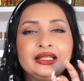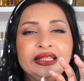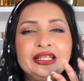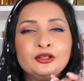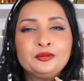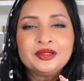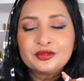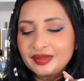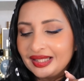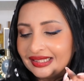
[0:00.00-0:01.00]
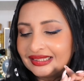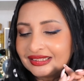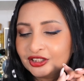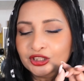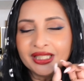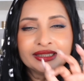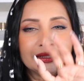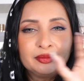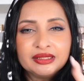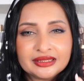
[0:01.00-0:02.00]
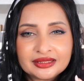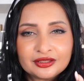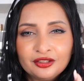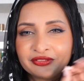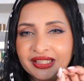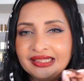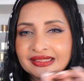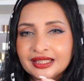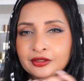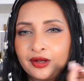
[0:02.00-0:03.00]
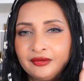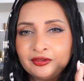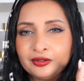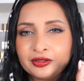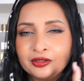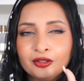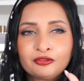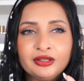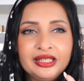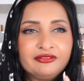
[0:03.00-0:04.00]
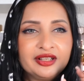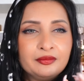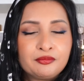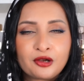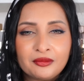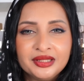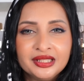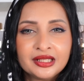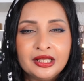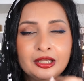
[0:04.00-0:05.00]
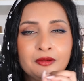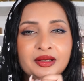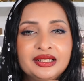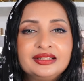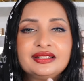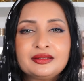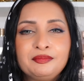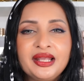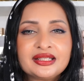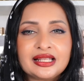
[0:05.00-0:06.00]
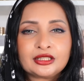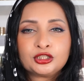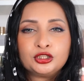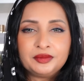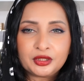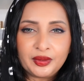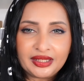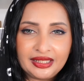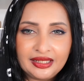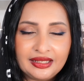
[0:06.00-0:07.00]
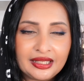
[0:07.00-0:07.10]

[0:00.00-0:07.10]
Leen opens with like this gentle burst of quince and grapefruit, not really very prominent, but it dissipates like super quickly.